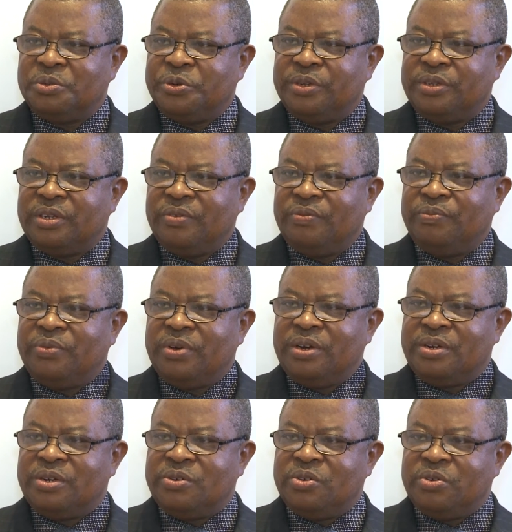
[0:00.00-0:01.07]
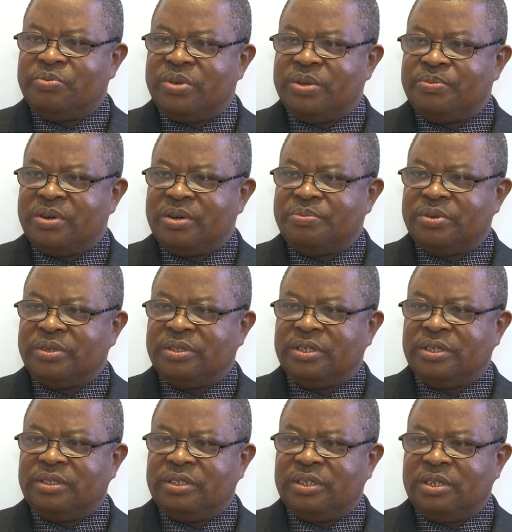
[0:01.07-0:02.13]
with a very good paper
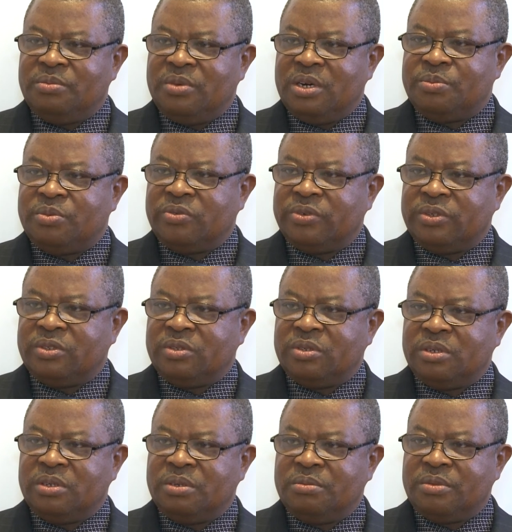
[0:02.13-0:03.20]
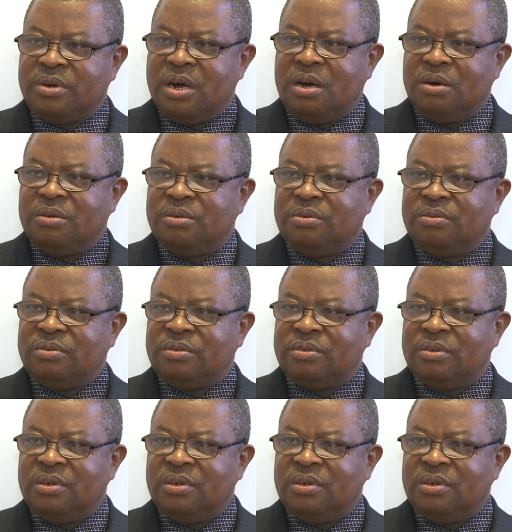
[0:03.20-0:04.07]
presented by Professor Brown